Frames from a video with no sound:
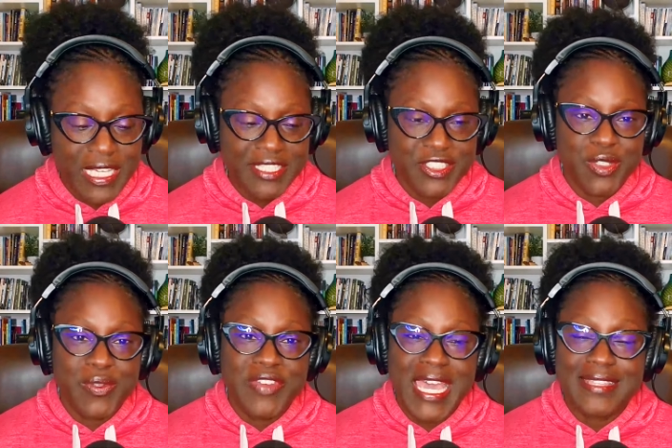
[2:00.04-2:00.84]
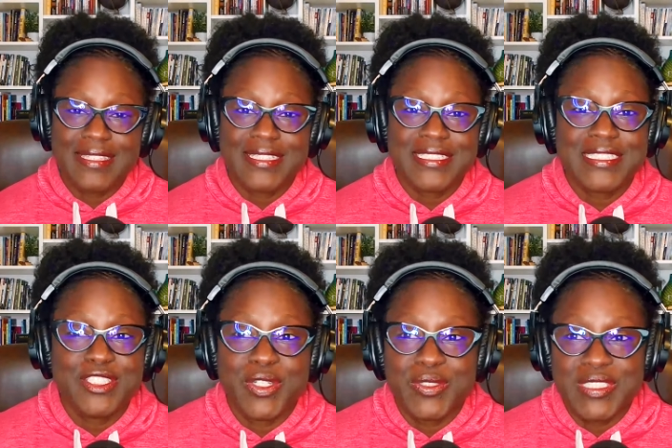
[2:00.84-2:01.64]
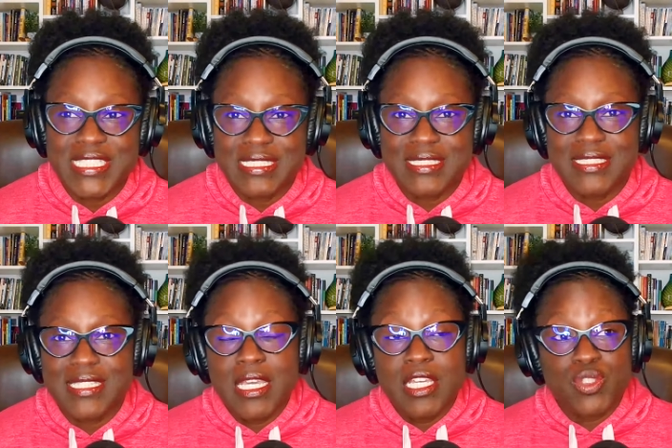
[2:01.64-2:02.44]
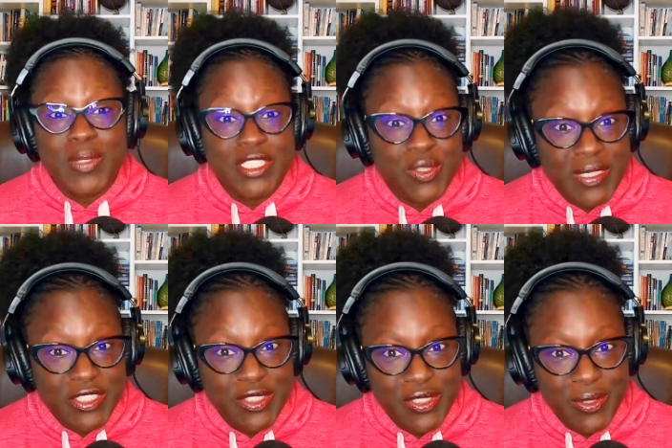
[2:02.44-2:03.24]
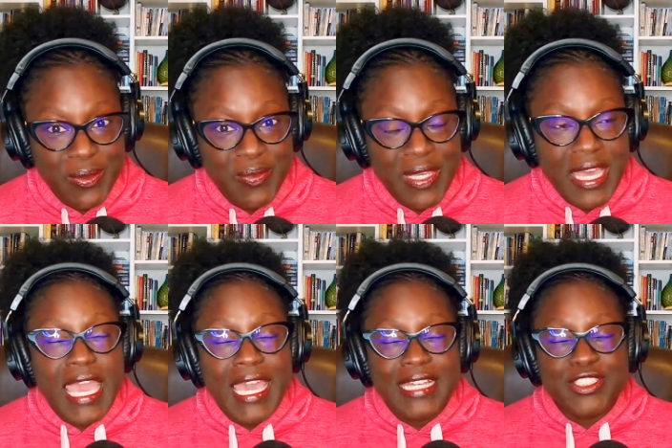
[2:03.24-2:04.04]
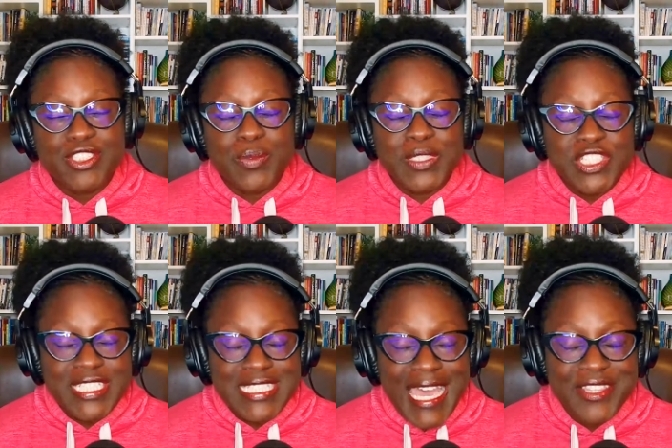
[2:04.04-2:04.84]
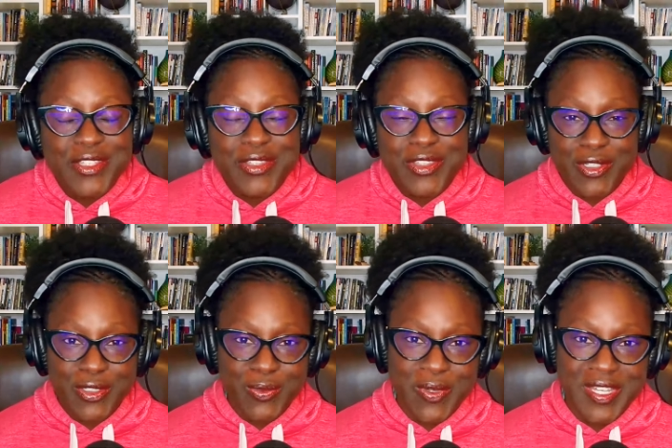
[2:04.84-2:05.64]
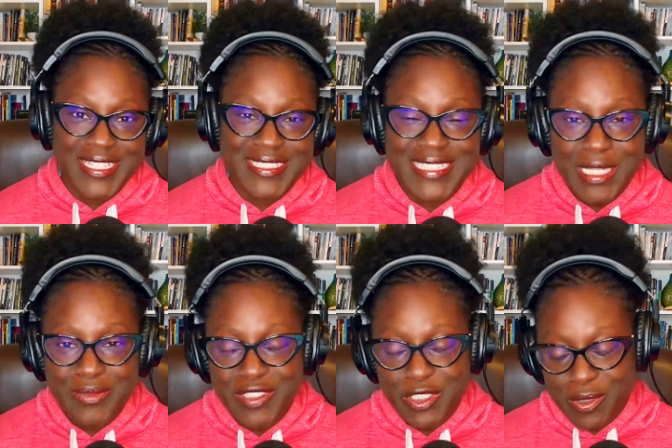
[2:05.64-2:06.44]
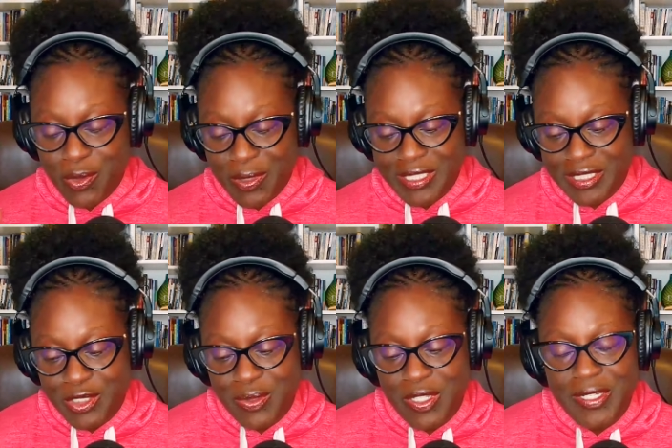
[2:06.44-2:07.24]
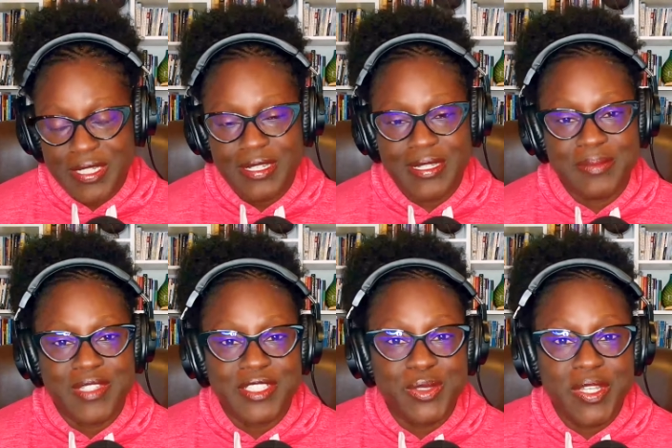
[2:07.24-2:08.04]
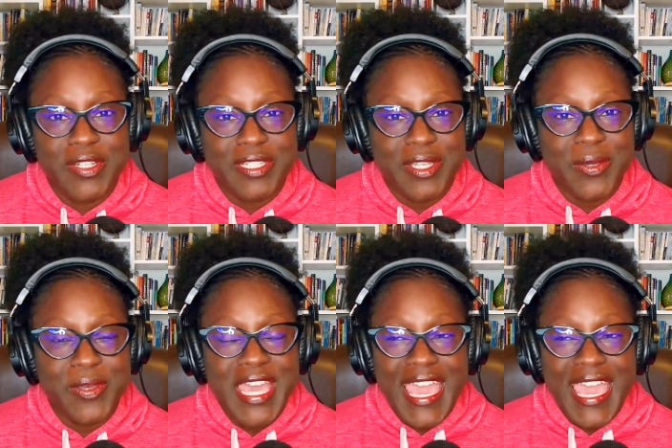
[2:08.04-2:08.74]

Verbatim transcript: Okay. So we've had this, since 2022. And so we just had the third one at the time of this recording, not too long ago.